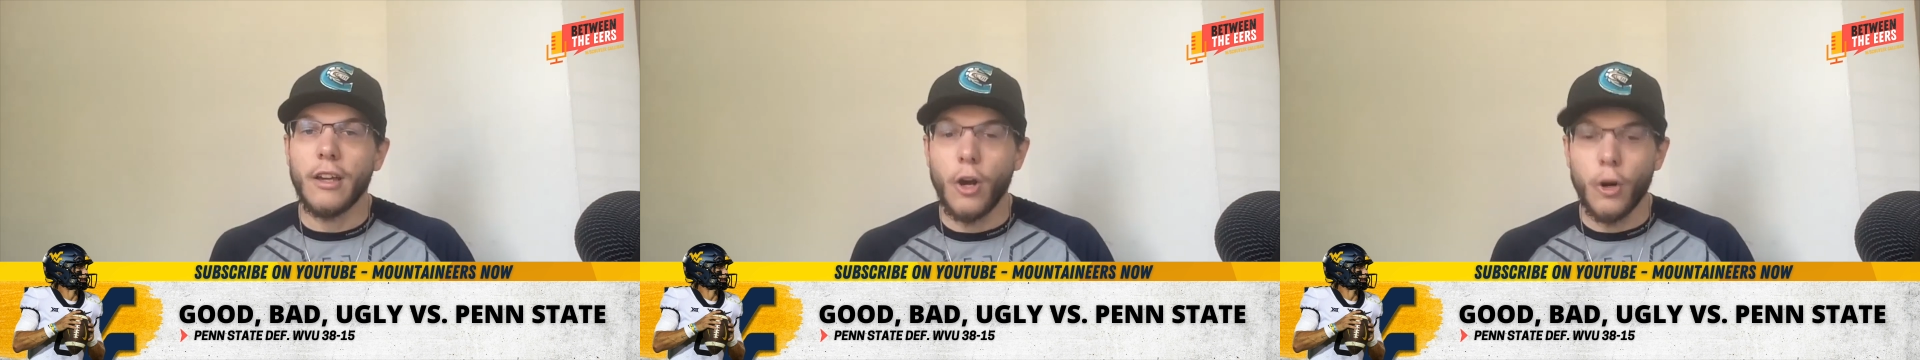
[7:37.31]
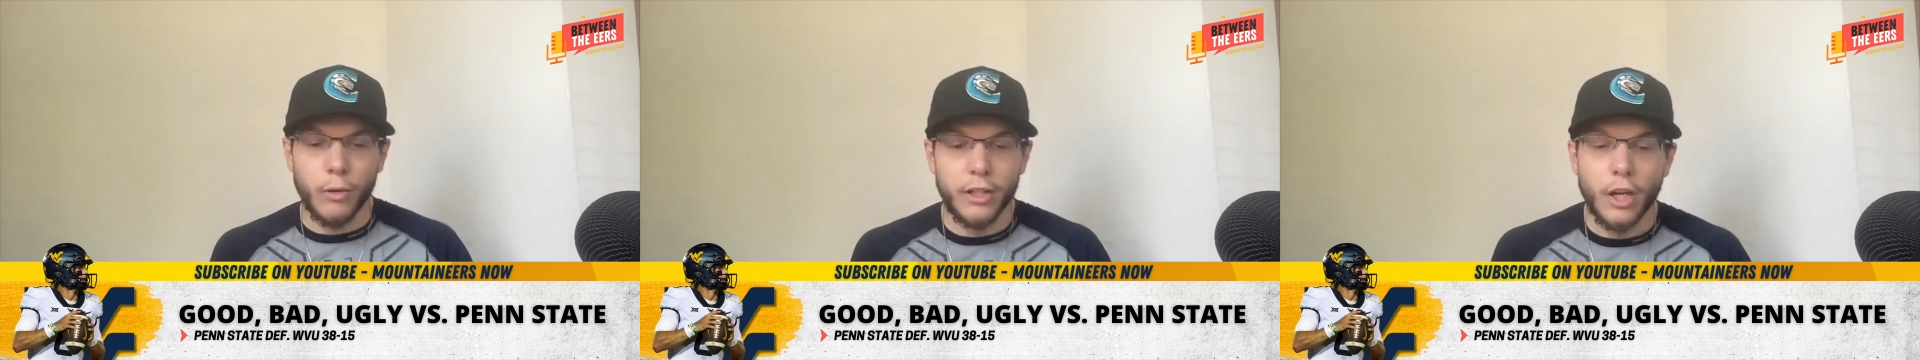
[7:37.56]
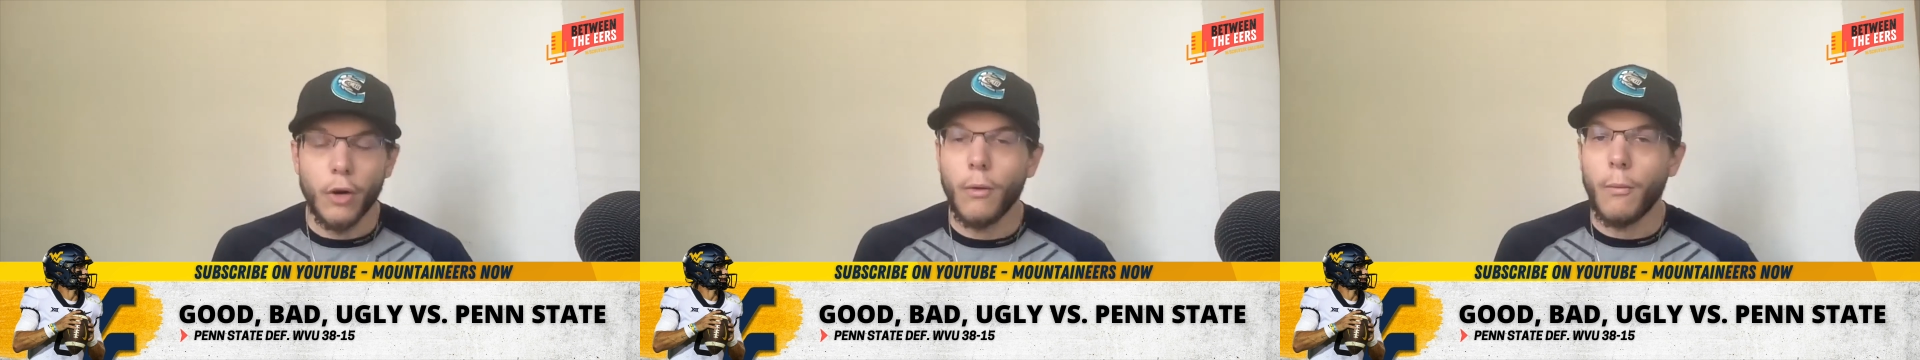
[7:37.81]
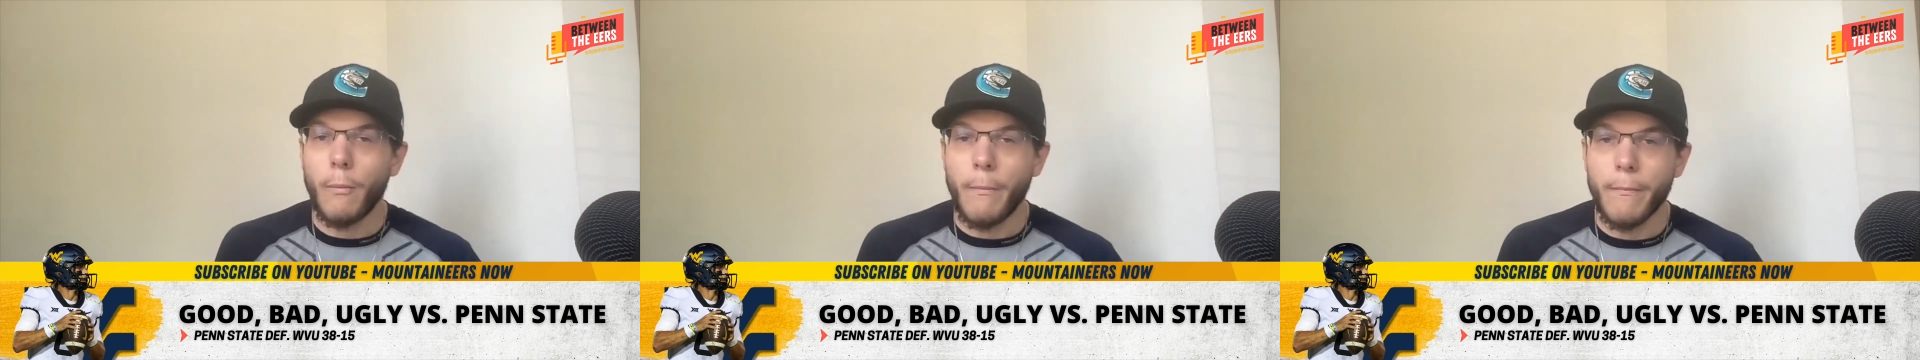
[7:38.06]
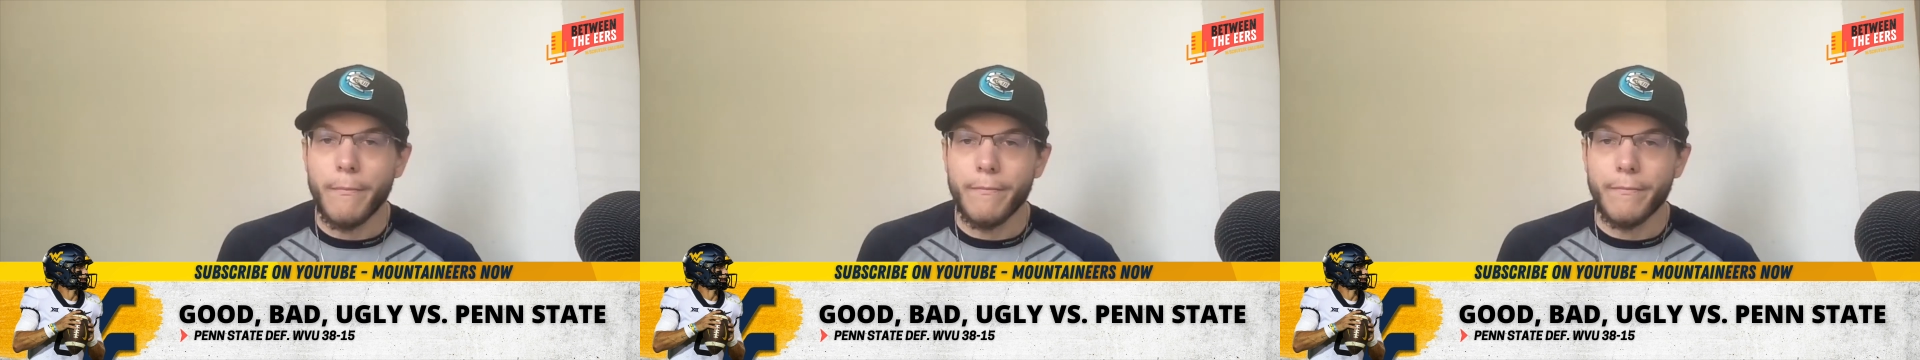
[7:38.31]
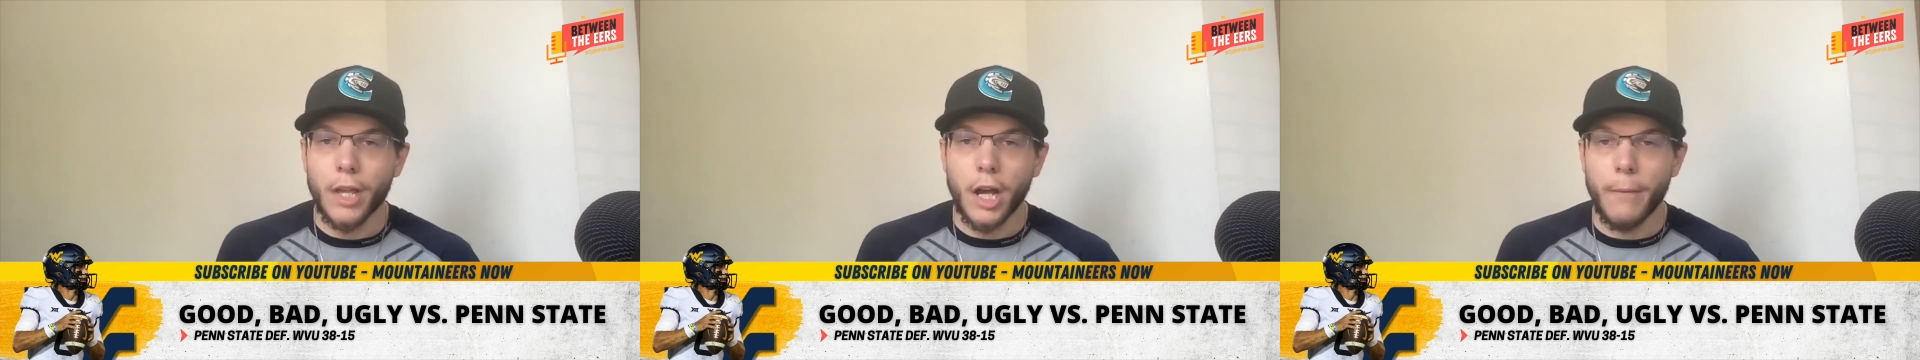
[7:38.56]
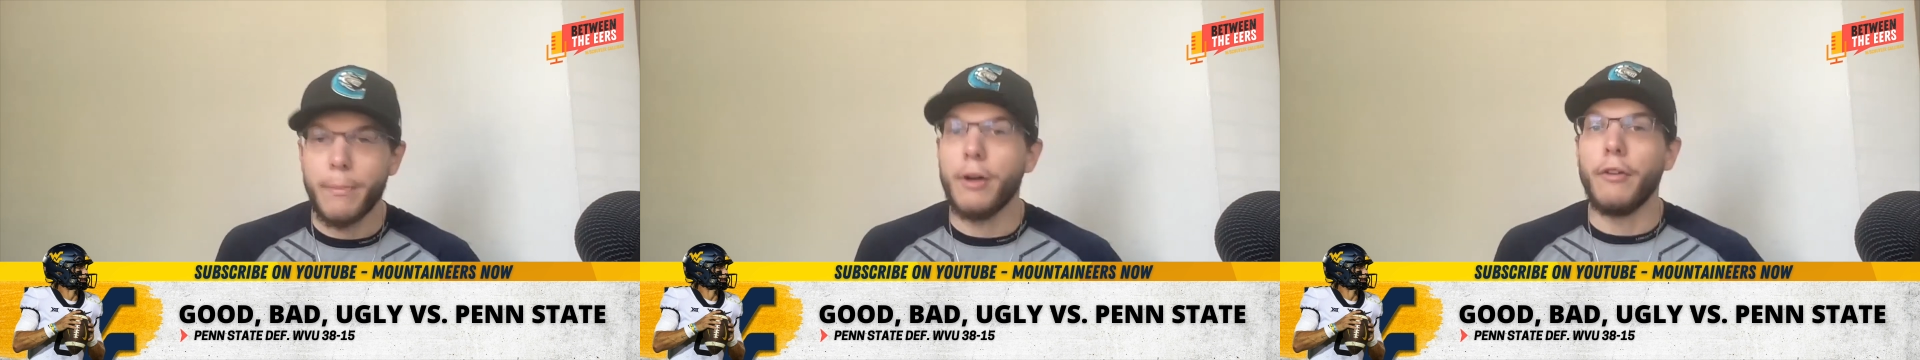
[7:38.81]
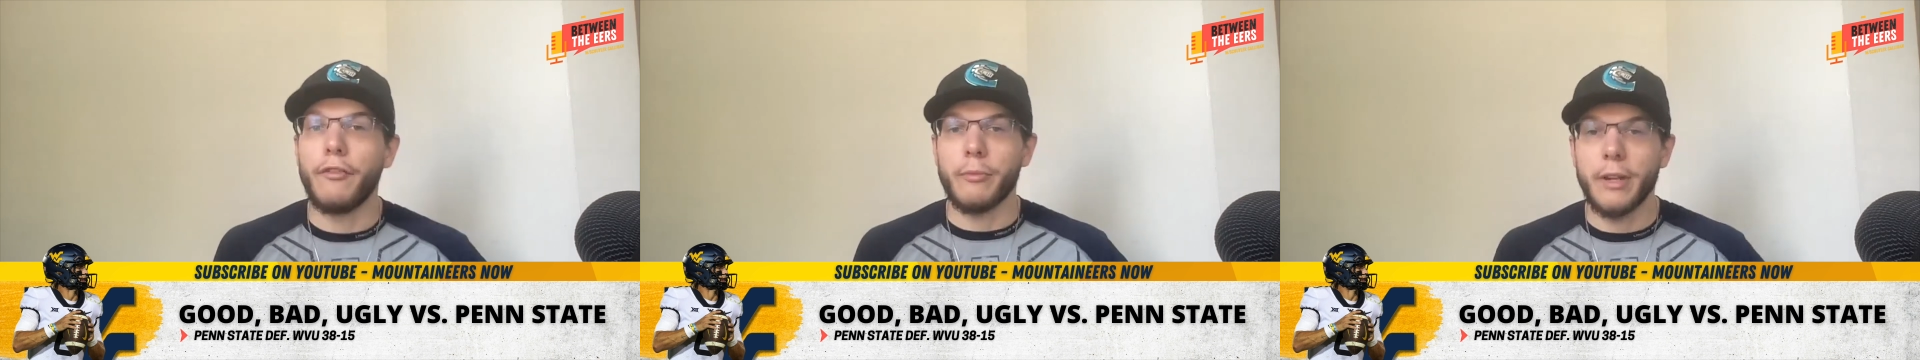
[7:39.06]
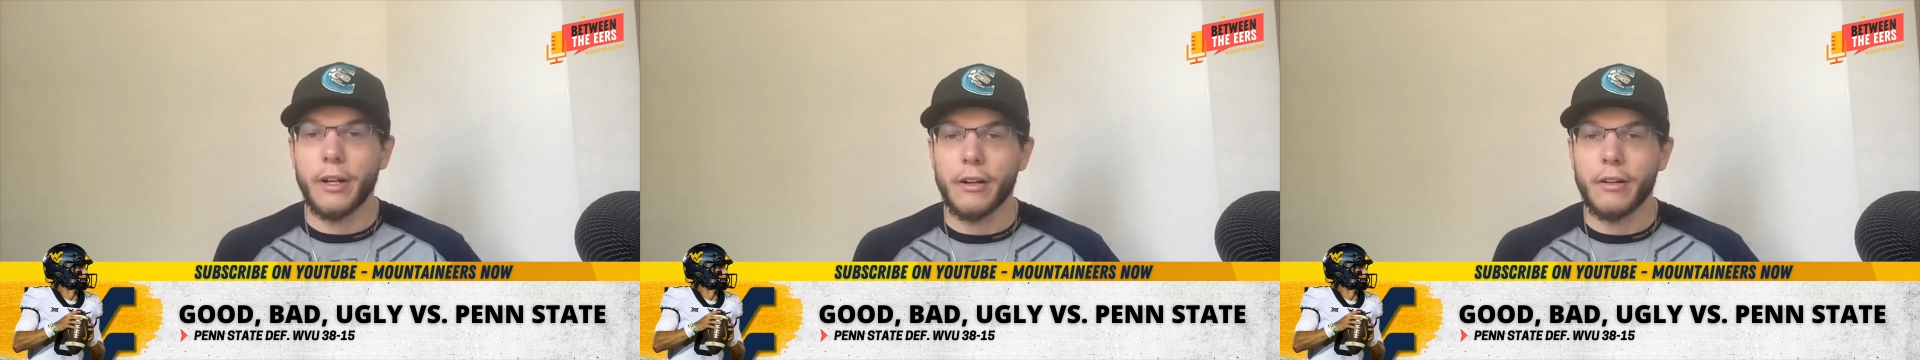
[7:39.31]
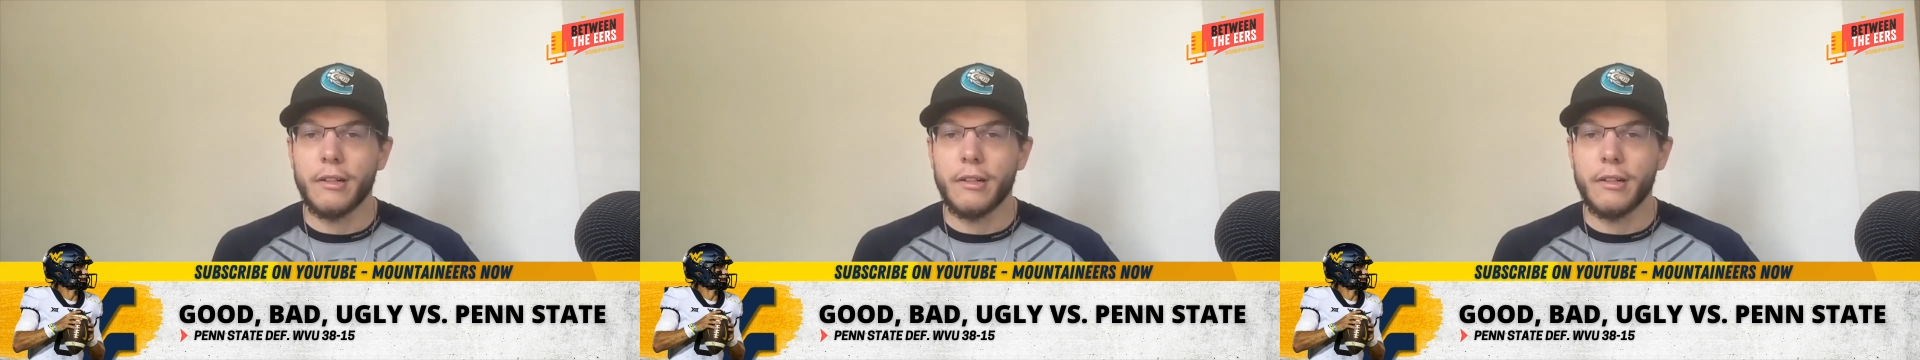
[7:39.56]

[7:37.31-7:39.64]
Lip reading: only go uphill from here.